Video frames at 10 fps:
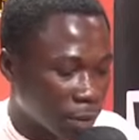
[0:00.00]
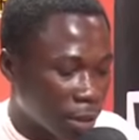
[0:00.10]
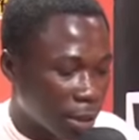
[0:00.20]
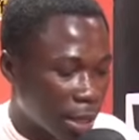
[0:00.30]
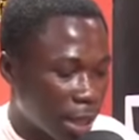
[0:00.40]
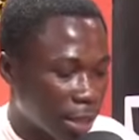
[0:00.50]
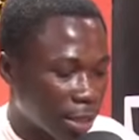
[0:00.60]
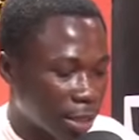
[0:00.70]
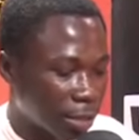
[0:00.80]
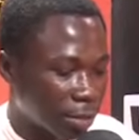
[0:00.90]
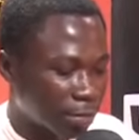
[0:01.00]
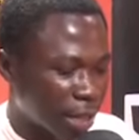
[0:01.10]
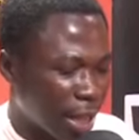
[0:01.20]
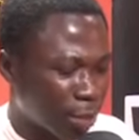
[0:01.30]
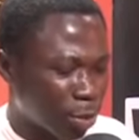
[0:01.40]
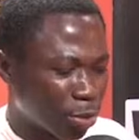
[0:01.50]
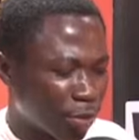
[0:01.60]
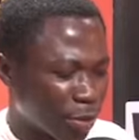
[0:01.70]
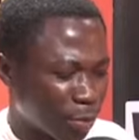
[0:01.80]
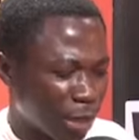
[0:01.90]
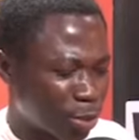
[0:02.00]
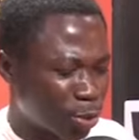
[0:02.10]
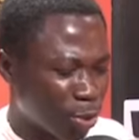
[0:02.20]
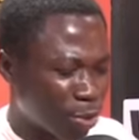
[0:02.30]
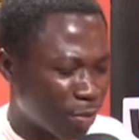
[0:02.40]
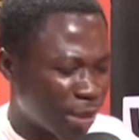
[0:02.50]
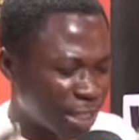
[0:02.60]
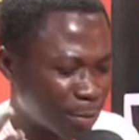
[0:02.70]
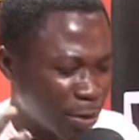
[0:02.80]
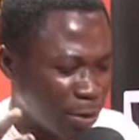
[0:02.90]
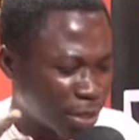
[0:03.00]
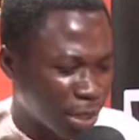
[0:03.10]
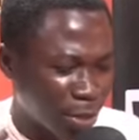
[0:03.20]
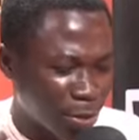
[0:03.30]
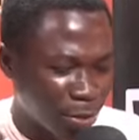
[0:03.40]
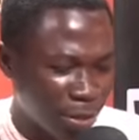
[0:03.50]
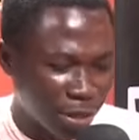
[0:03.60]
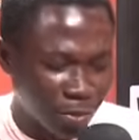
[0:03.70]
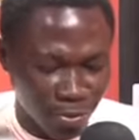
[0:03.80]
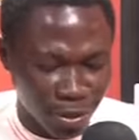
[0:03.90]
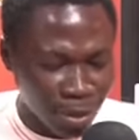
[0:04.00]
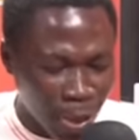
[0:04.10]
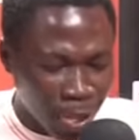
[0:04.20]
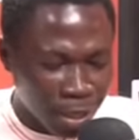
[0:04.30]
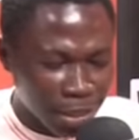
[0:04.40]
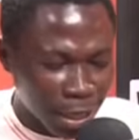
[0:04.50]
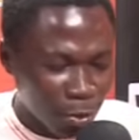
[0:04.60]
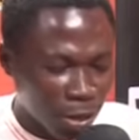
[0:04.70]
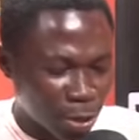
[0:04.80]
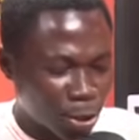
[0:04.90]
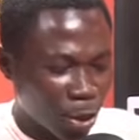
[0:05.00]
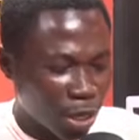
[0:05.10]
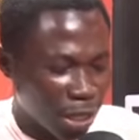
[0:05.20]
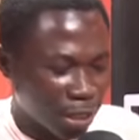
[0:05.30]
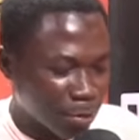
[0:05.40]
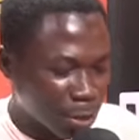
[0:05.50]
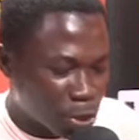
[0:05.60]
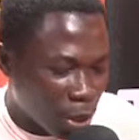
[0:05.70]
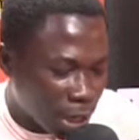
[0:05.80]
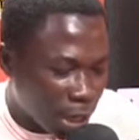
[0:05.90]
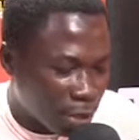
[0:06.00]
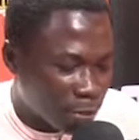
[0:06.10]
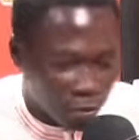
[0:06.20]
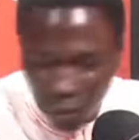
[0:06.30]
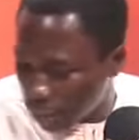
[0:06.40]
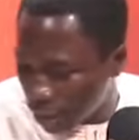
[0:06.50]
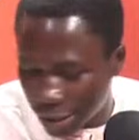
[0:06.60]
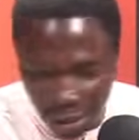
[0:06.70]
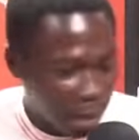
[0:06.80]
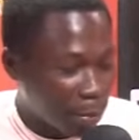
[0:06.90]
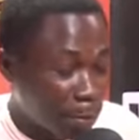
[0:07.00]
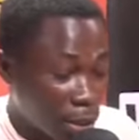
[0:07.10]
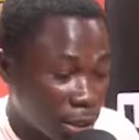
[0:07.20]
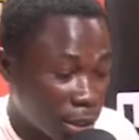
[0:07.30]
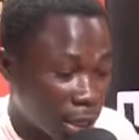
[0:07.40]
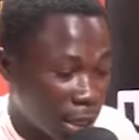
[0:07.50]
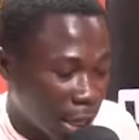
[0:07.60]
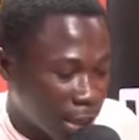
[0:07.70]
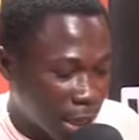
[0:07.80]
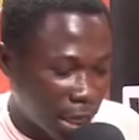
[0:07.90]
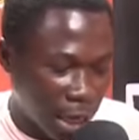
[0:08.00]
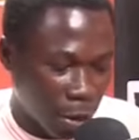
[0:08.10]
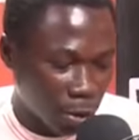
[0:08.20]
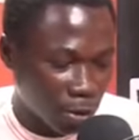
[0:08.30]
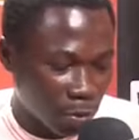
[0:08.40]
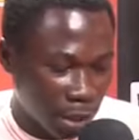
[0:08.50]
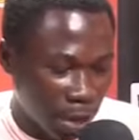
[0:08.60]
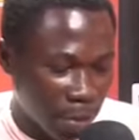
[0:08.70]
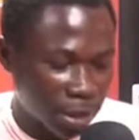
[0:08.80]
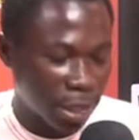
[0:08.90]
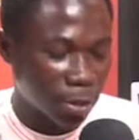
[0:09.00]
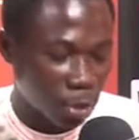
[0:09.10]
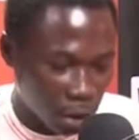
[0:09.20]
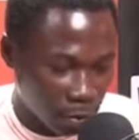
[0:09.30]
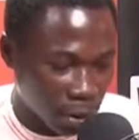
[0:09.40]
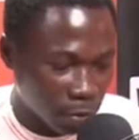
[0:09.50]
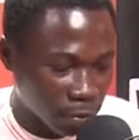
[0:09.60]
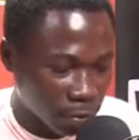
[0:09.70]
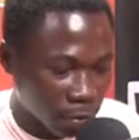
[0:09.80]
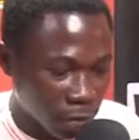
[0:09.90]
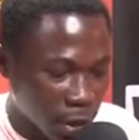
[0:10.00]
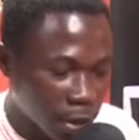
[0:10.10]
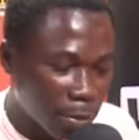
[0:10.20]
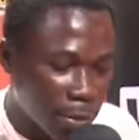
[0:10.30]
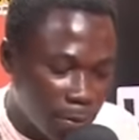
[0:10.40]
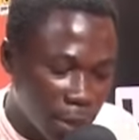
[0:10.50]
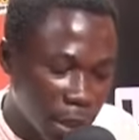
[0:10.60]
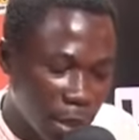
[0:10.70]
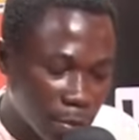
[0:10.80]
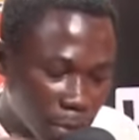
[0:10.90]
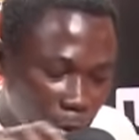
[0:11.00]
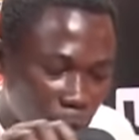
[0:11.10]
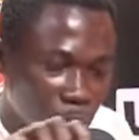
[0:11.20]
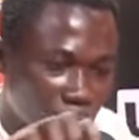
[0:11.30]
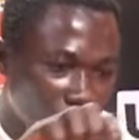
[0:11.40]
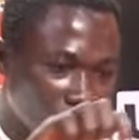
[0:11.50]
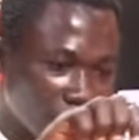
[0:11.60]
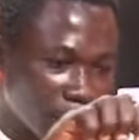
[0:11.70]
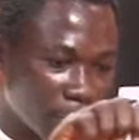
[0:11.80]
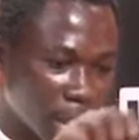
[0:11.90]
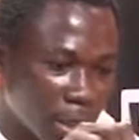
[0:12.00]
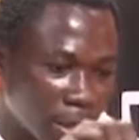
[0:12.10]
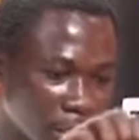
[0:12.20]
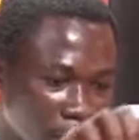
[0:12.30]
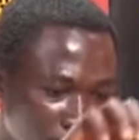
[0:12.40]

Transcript: Like, I don't know if it's my soul or my spirit. I don't know the difference. And the other sorry, and to me, sorry, and me share me, chin, my body, a sound the horn, but I'm a sound sorry, be him. Pier, me, cause so do, maybe, me